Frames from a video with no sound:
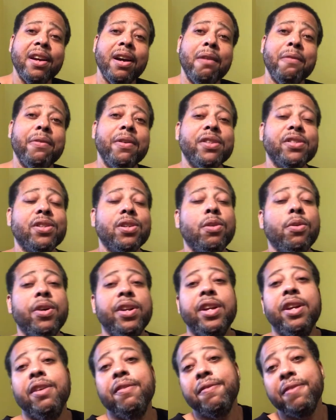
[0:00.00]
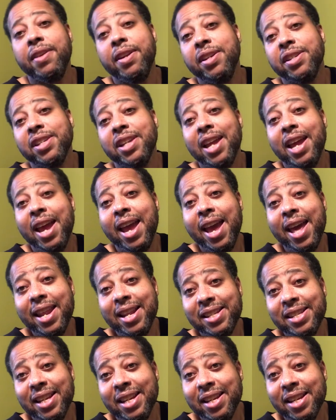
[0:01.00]
I'm fixing to go in here and finish
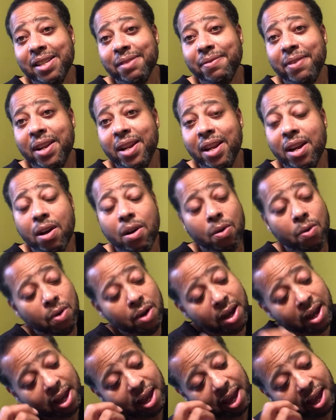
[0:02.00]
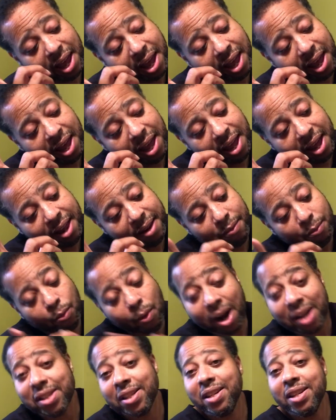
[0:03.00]
editing this video and
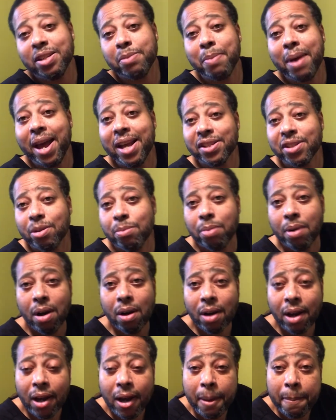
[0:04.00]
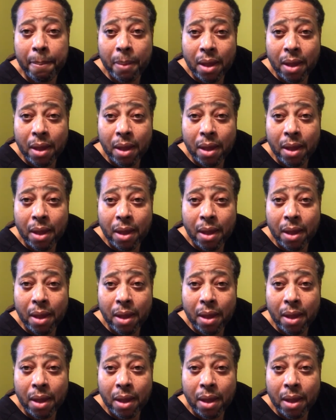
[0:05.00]
watching this basketball game.